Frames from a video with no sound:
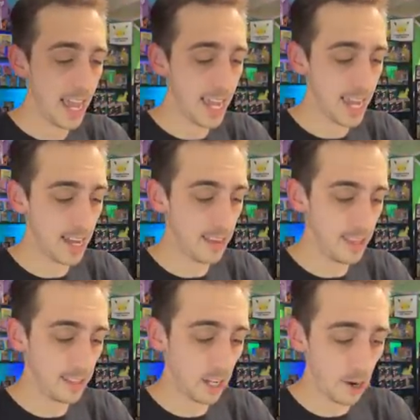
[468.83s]
And
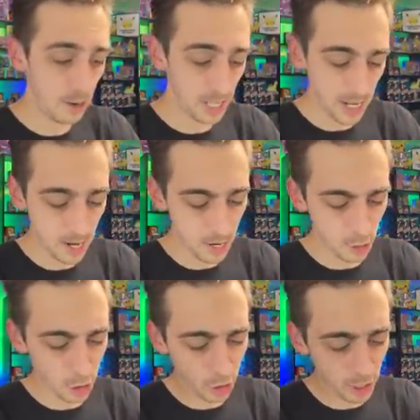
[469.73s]
this code here
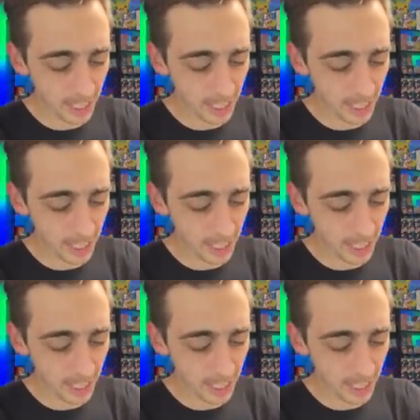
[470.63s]
should